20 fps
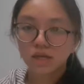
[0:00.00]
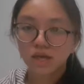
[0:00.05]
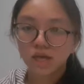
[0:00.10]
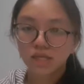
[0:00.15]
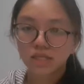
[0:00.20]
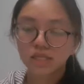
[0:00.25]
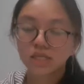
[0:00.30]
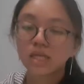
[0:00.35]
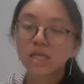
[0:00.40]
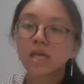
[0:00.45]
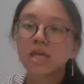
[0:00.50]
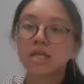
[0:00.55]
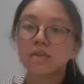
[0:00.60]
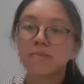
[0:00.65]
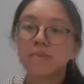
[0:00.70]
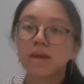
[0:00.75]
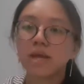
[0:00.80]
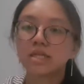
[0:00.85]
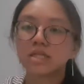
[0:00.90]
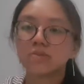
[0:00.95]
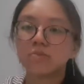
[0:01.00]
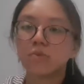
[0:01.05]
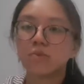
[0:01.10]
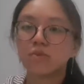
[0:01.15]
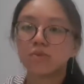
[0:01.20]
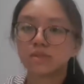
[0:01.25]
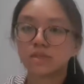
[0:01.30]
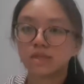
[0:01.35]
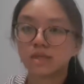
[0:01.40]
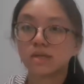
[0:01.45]
I think it makes
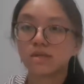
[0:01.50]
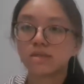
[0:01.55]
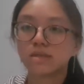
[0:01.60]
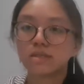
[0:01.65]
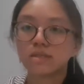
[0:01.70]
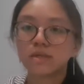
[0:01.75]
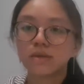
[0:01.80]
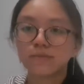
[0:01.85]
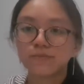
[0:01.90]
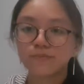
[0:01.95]
more sense.